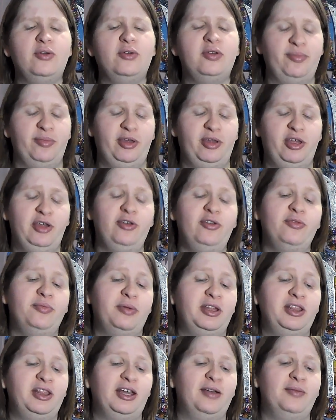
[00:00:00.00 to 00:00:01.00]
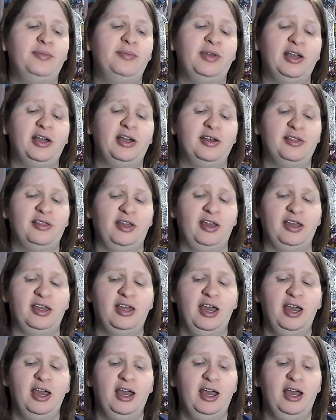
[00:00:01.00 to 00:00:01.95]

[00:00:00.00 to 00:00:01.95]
He's being used by them because like